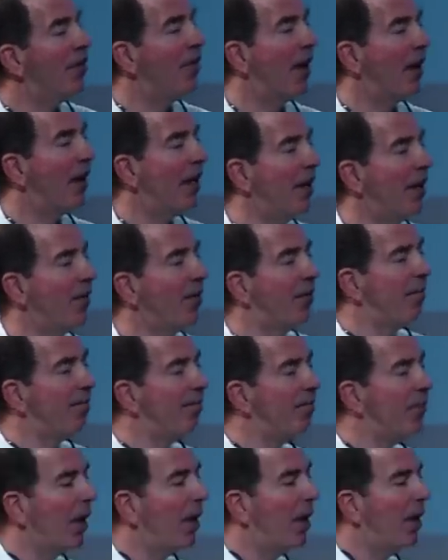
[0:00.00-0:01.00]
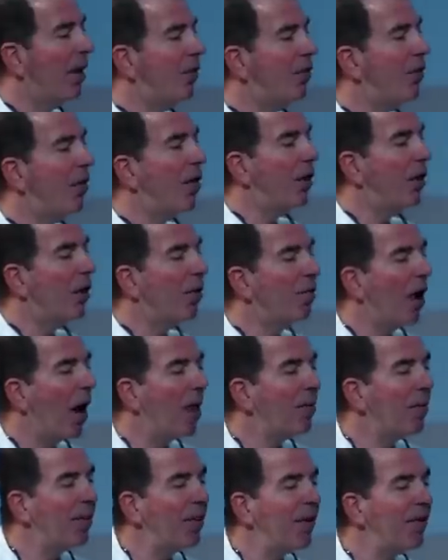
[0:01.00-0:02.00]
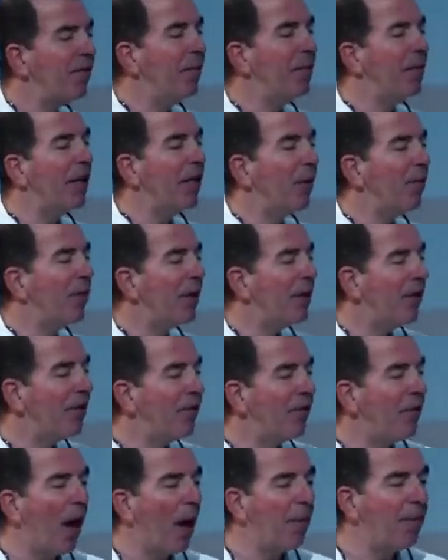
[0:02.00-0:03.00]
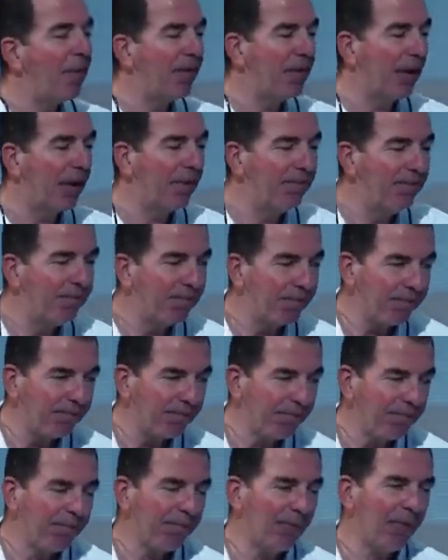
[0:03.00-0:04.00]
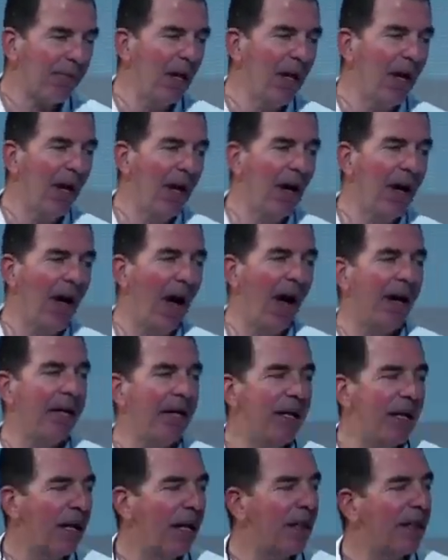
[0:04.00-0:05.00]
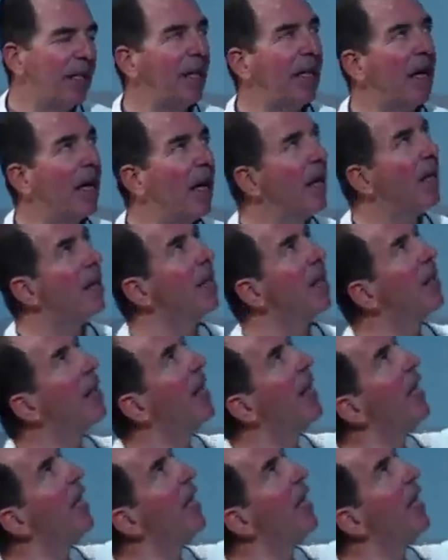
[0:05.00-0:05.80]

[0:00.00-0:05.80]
executives. So you're probably familiar with this type of a uh, idea. The, uh, the